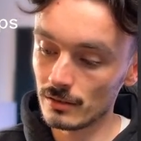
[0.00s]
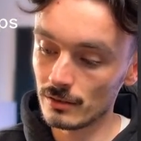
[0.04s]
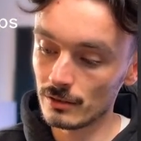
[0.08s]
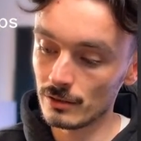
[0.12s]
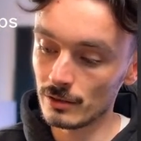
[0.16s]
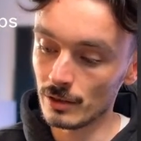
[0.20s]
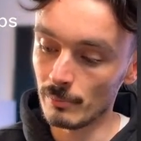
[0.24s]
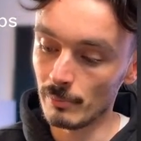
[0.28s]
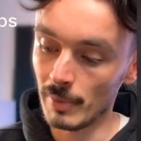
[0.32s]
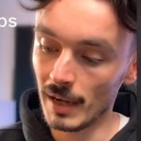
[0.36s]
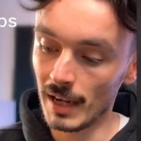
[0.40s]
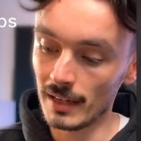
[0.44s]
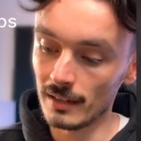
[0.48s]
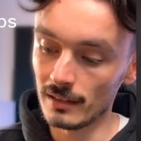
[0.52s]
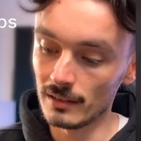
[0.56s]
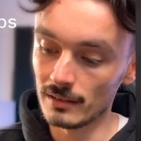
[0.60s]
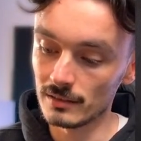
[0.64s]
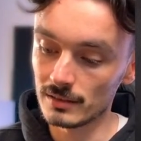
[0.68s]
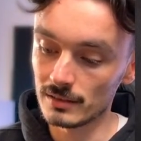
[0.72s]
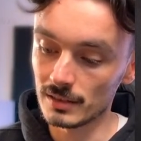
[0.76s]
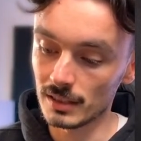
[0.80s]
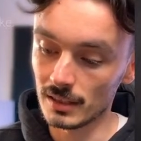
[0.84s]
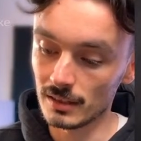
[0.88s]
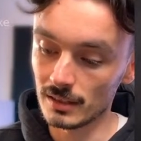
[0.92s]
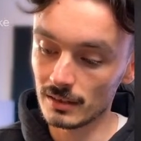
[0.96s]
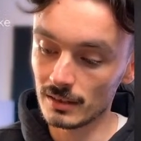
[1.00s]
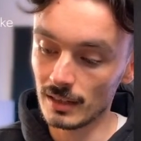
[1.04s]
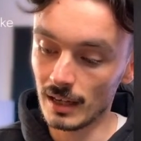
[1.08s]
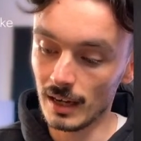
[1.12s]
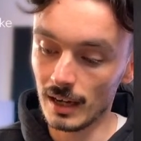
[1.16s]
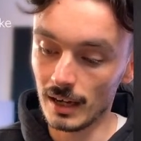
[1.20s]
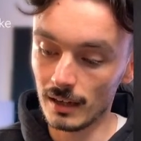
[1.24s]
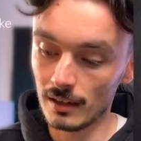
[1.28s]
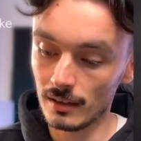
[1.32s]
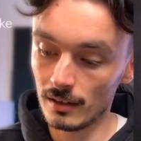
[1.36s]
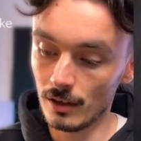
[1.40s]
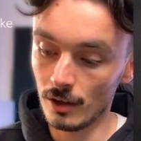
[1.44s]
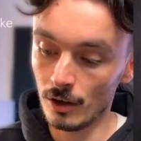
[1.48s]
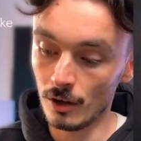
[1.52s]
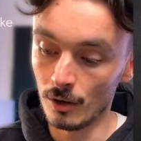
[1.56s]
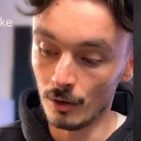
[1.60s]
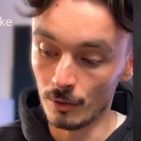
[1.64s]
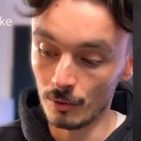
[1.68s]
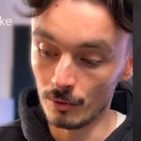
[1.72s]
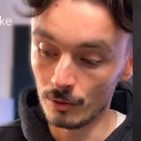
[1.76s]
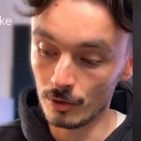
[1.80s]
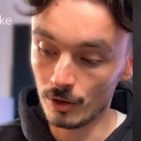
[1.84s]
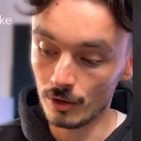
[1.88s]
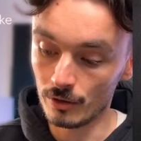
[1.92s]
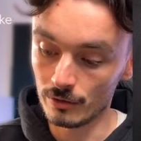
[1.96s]
to balance that
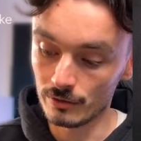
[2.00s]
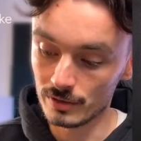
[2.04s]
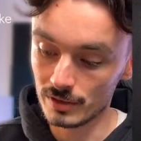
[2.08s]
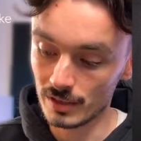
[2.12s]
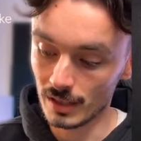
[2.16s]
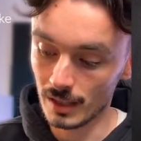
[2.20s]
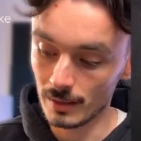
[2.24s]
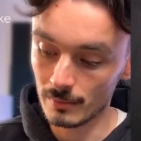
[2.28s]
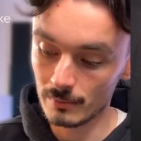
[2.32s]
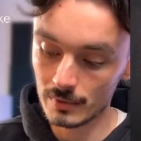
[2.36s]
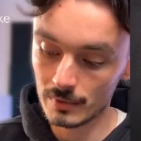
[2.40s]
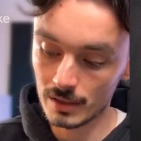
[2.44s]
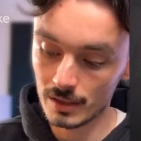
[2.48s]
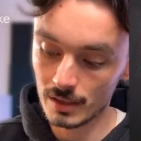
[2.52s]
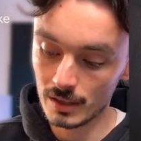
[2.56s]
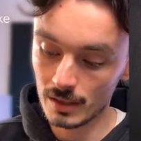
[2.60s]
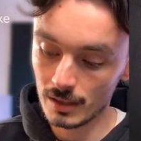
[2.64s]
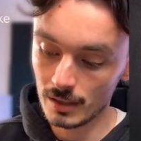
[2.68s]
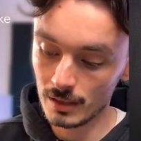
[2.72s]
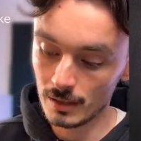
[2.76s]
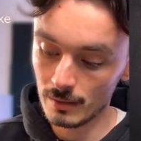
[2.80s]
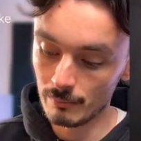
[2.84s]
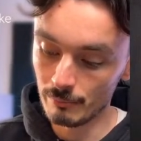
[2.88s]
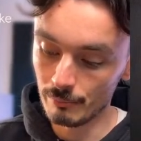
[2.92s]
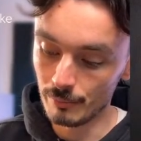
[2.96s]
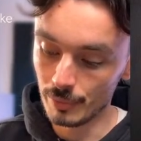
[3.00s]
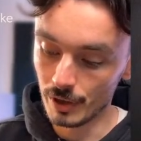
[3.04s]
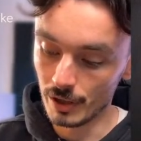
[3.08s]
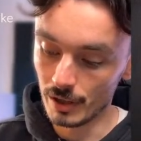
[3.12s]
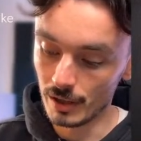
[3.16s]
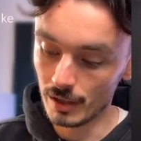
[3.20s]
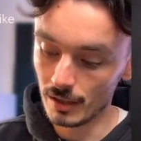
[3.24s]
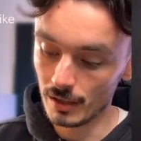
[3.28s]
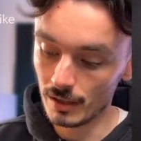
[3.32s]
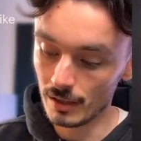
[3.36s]
whole concept, but